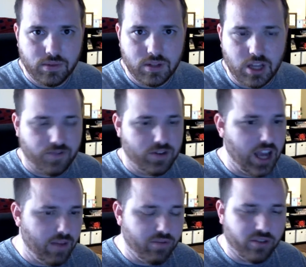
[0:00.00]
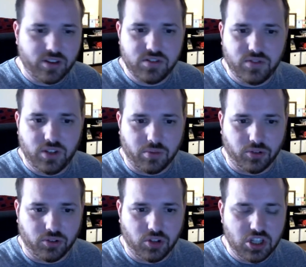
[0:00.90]
If non-progressive
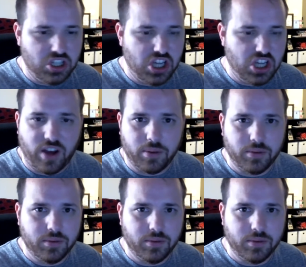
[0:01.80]
liberals give up,